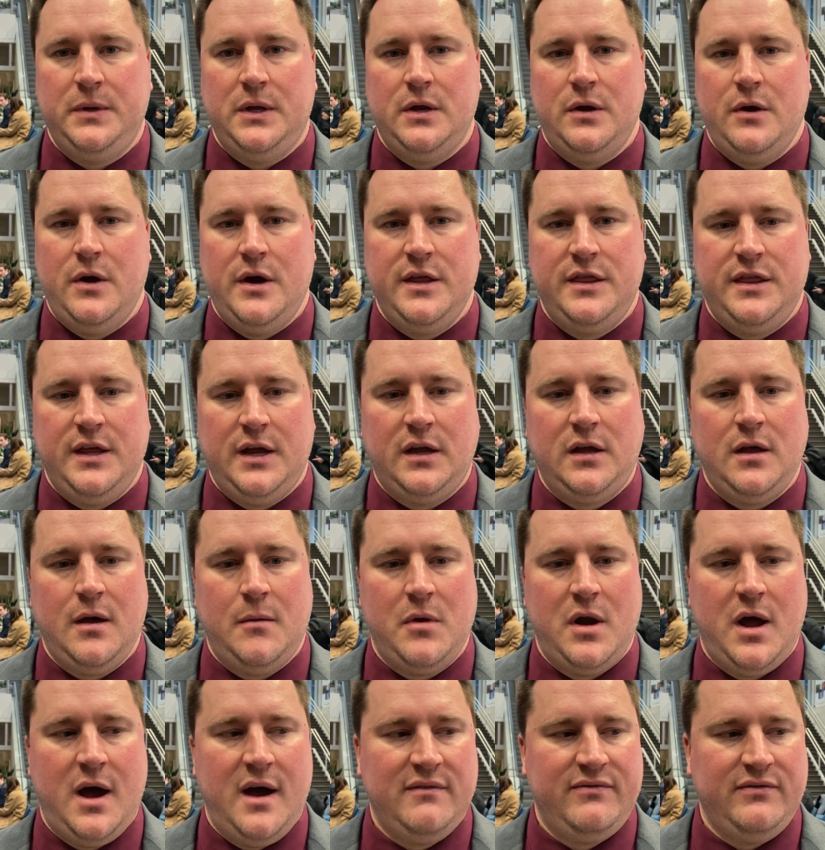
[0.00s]
You know, I think
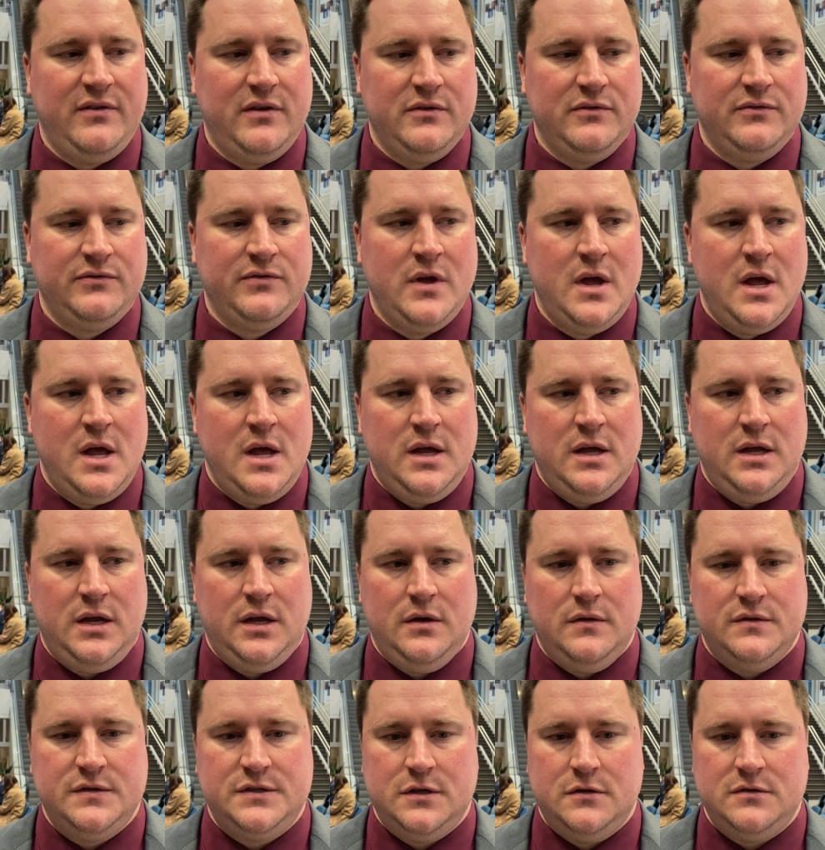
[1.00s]
coming off of,
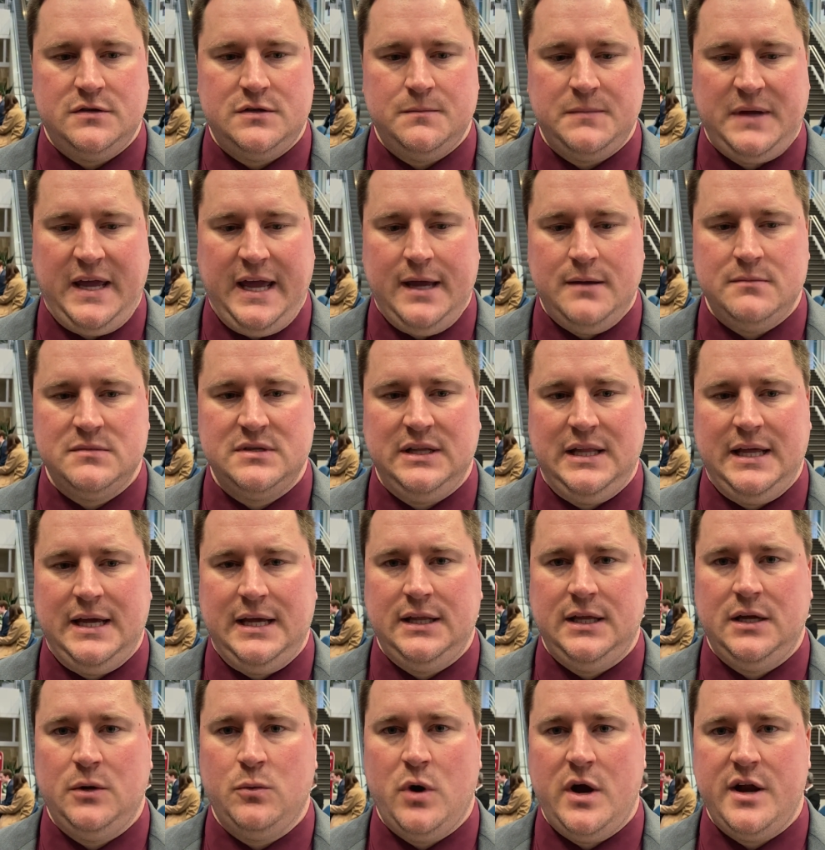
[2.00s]
you know, some games
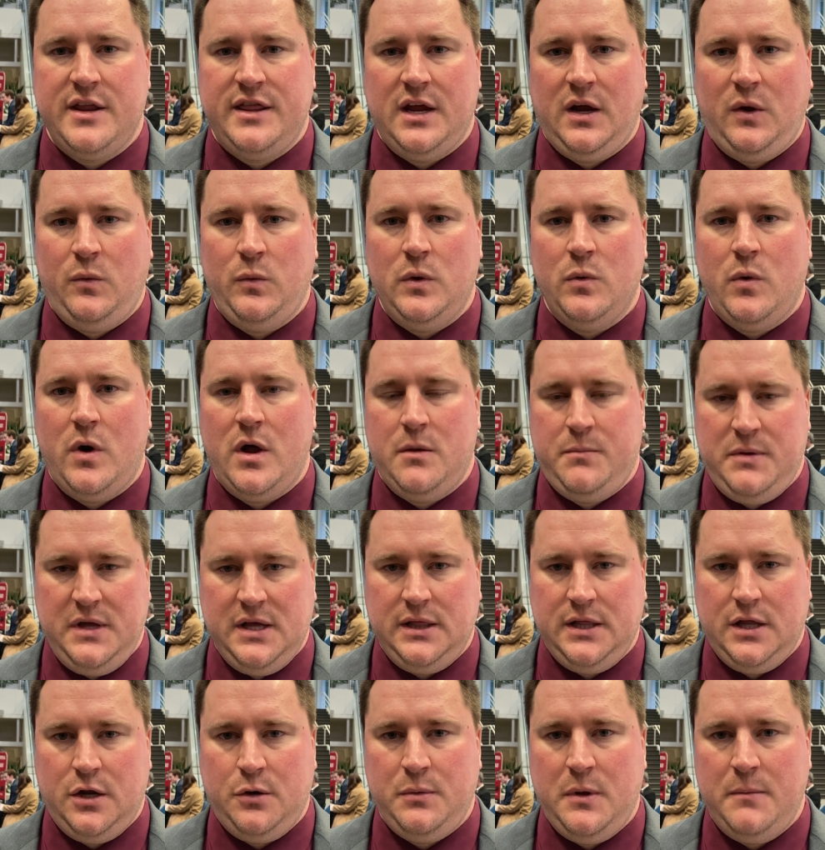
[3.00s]
lately where I think we want to be
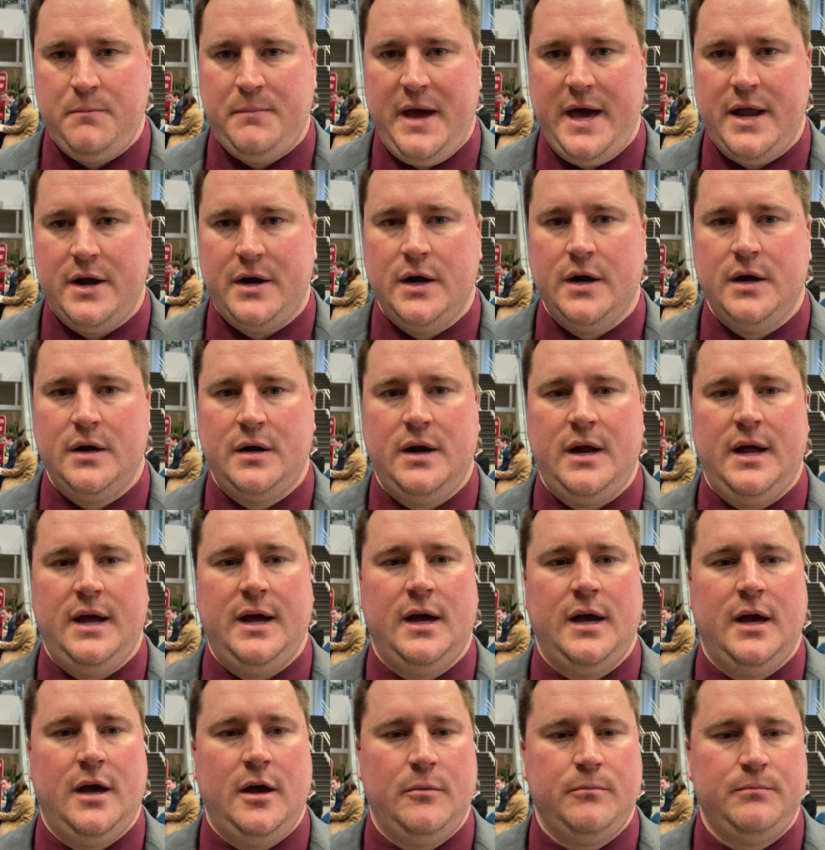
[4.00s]
a little bit better,
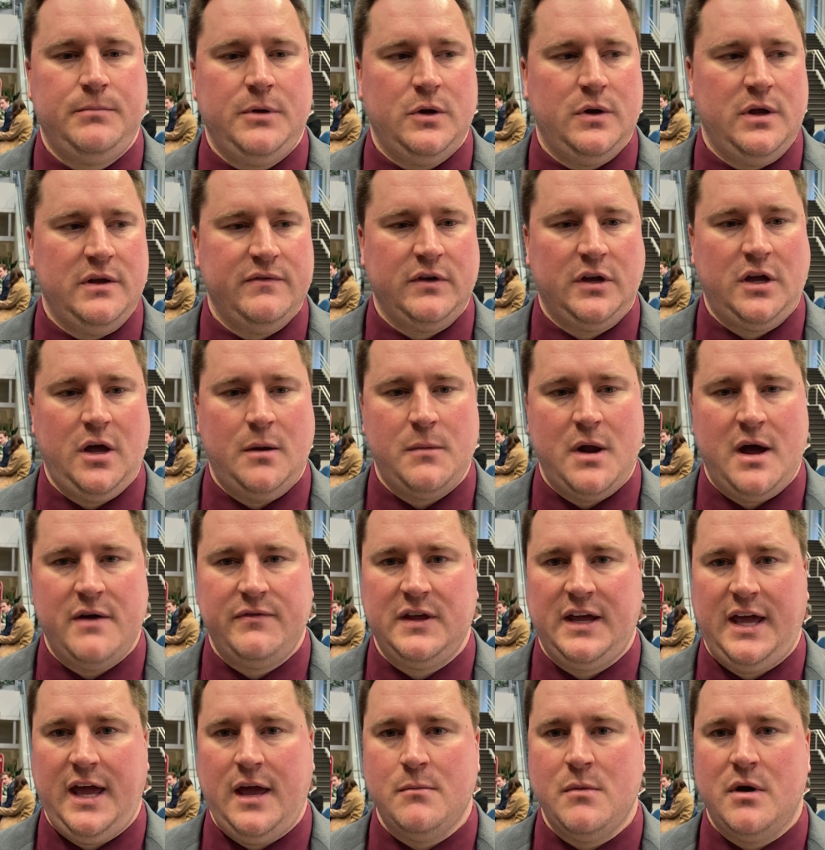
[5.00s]
you know, even coming
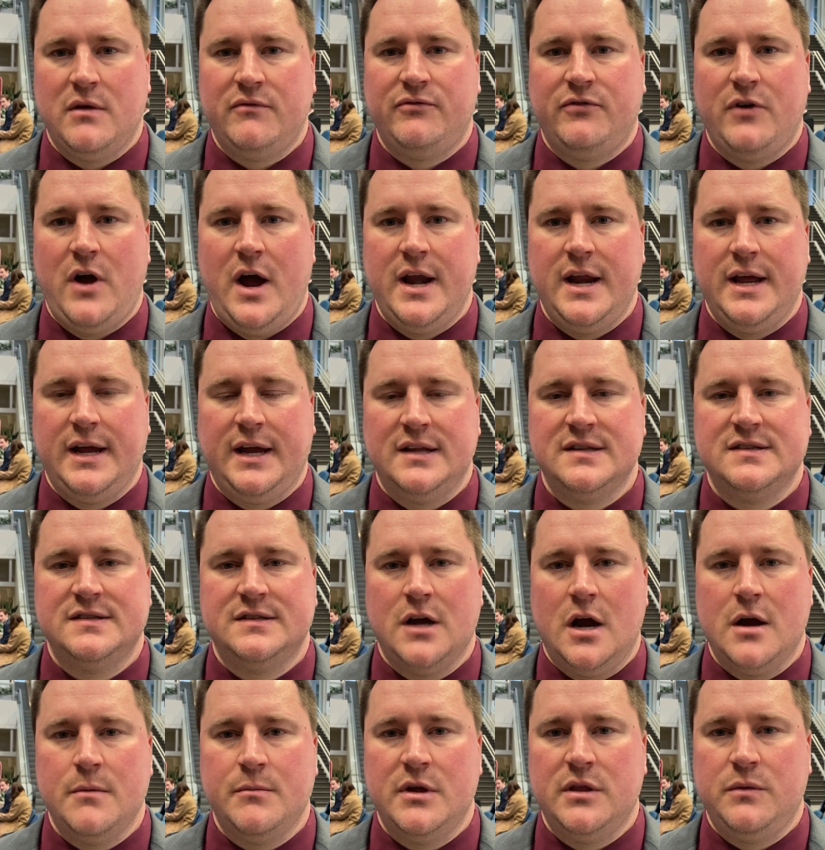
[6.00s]
off the game on Friday against
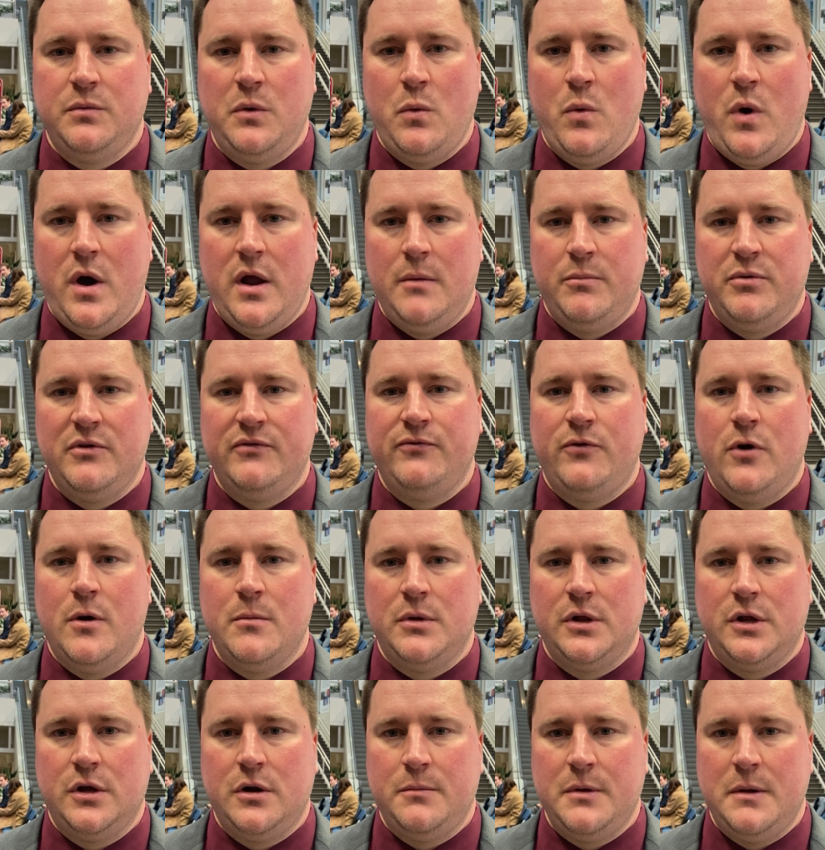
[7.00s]
Dartmouth, we want to
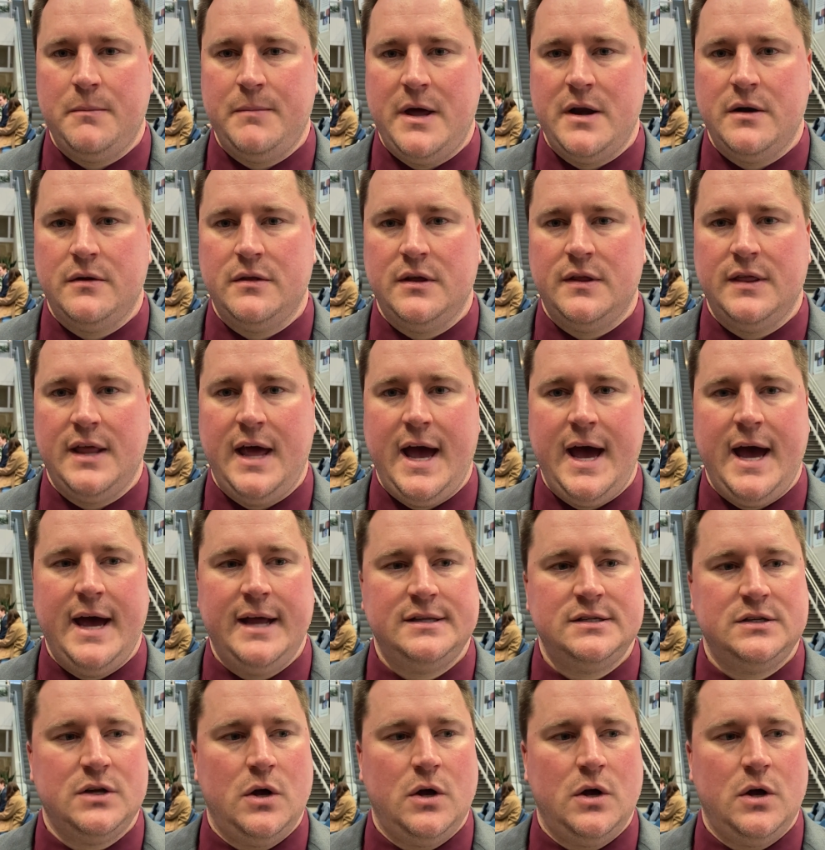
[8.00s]
perform a little bit better than that.